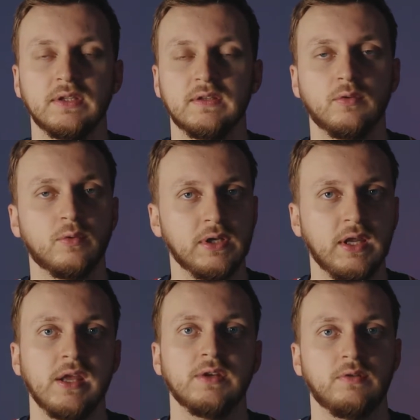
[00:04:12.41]
the cord
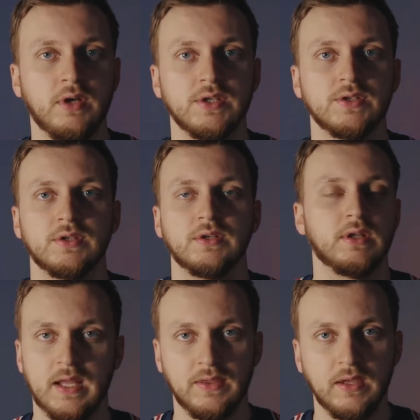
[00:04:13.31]
can't reach
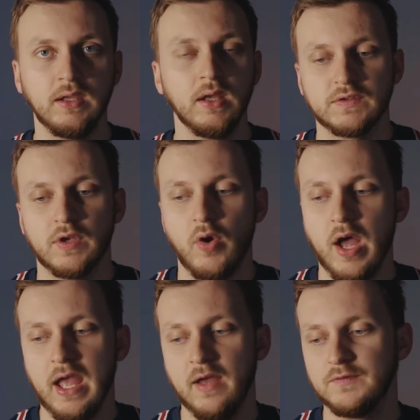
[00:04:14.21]
nothing, so I
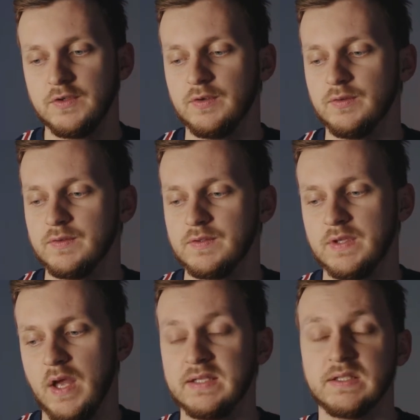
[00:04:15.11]
have to use
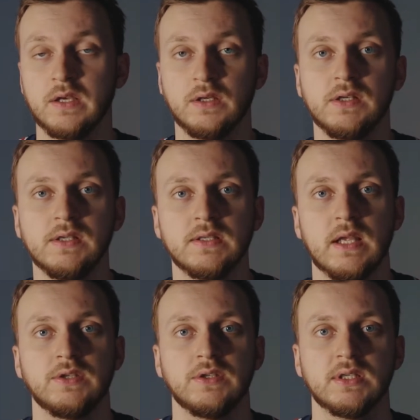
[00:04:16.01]
extenders
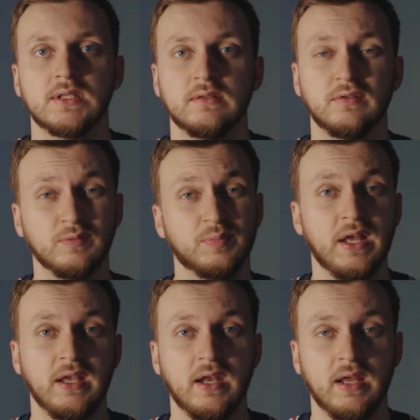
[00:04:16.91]
and just to
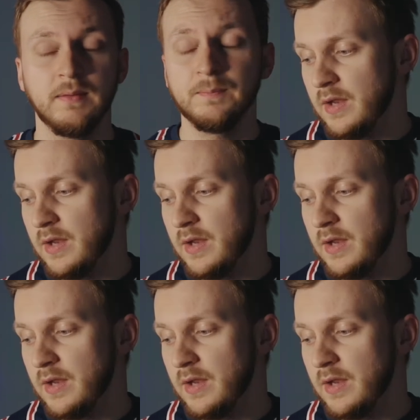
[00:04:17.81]
plug it in.